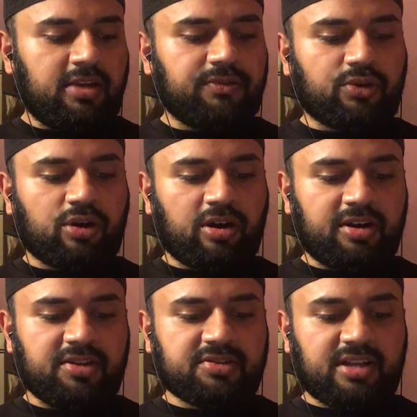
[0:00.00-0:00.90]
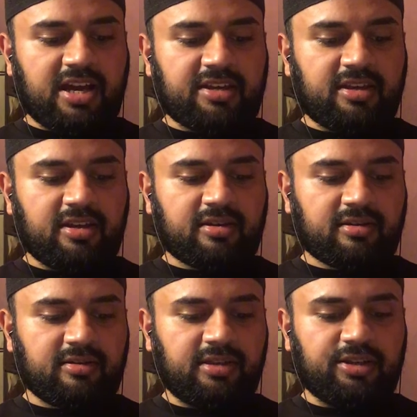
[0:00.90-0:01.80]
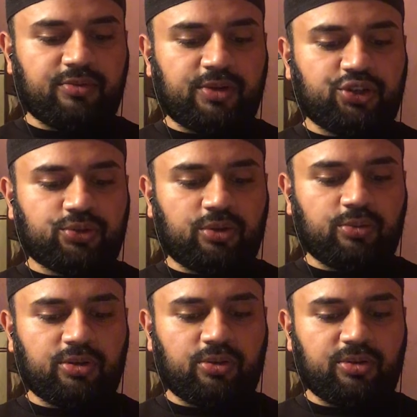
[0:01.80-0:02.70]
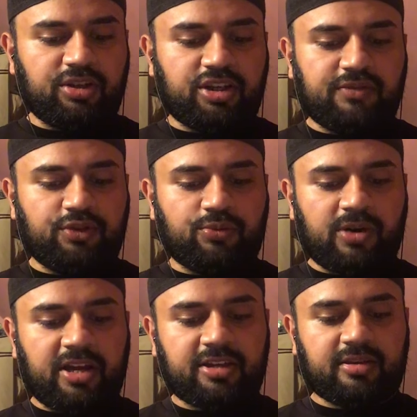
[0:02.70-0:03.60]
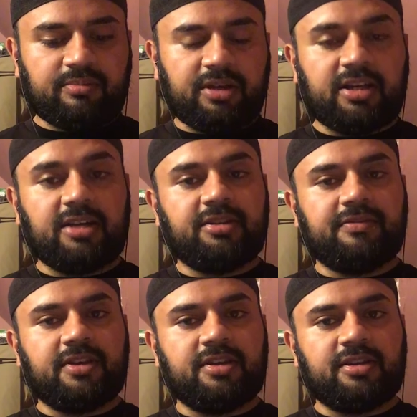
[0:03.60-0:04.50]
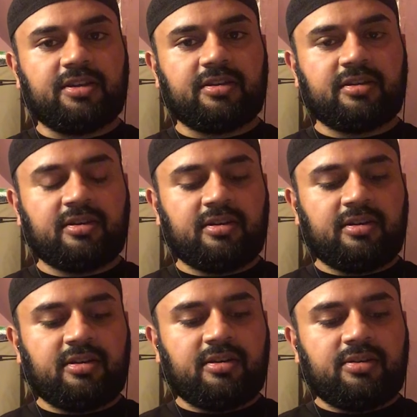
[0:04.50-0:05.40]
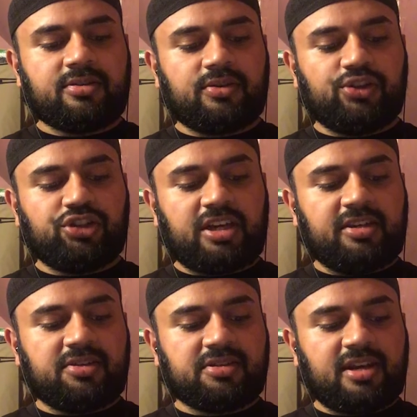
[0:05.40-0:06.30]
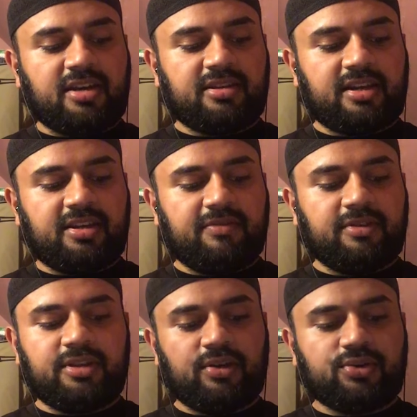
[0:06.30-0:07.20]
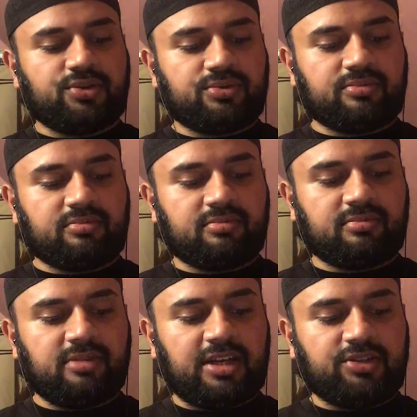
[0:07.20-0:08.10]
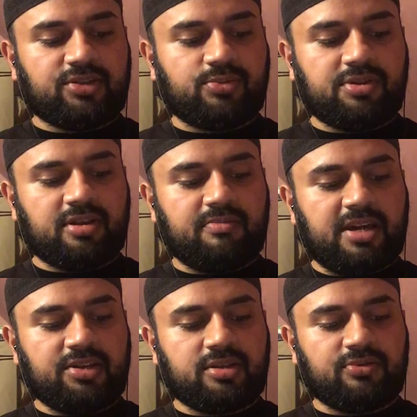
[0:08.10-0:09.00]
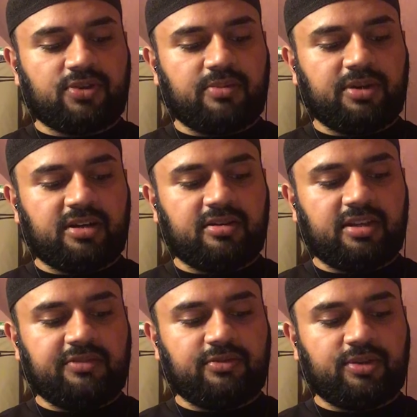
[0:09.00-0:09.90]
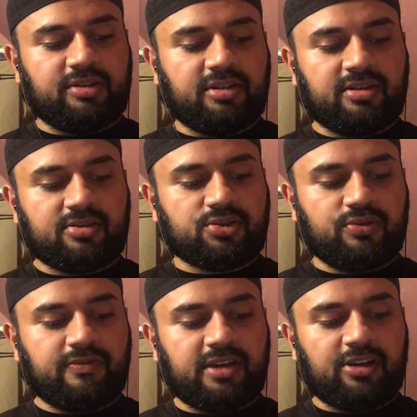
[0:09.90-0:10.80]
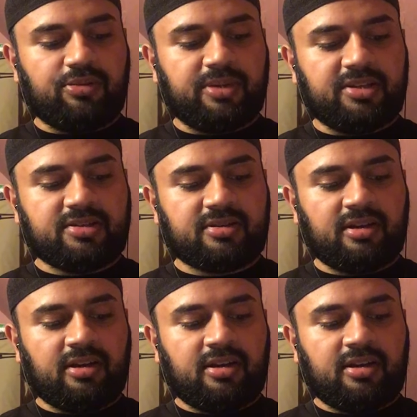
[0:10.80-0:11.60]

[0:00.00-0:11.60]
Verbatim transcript: If your heart is lacking, then the ritual will only give you rank, but not divinity. So the Sheikh is saying that even those, not just within Masonry, but even with the Sufi elements,